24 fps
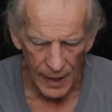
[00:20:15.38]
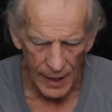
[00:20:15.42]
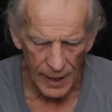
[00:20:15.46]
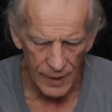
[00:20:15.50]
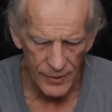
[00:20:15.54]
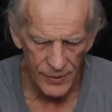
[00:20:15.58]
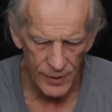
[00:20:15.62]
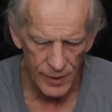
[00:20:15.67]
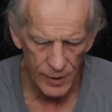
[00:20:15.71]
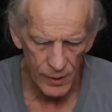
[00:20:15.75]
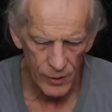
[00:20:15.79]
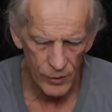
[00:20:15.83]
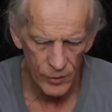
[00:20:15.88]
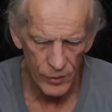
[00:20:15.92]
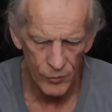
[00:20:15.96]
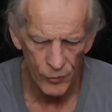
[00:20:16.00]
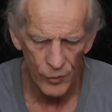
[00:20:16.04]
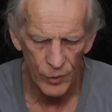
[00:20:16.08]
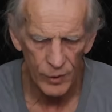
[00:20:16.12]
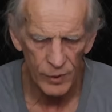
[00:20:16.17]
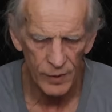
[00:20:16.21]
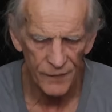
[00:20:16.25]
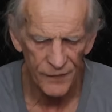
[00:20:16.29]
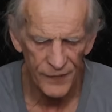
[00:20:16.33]
And so the
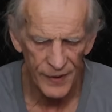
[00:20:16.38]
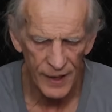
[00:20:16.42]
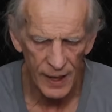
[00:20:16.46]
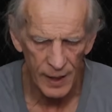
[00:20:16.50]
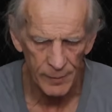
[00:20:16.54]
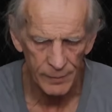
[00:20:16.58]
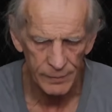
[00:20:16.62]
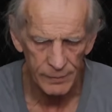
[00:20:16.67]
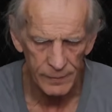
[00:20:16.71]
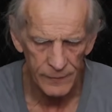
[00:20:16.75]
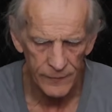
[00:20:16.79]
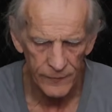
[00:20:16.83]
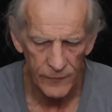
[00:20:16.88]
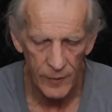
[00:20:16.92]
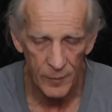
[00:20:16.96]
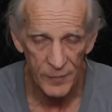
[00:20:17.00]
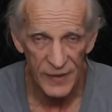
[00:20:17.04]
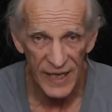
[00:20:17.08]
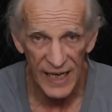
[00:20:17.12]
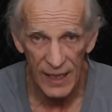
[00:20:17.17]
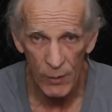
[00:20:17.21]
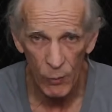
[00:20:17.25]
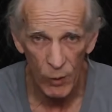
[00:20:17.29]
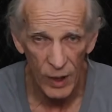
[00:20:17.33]
rule of thumb from
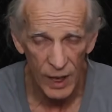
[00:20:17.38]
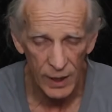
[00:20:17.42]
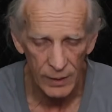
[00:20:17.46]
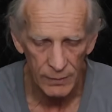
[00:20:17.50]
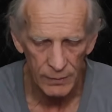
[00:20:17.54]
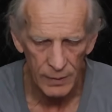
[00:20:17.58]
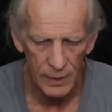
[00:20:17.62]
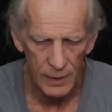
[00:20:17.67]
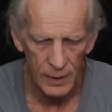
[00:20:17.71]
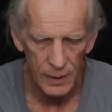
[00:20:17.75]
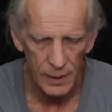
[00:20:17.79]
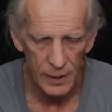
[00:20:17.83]
day one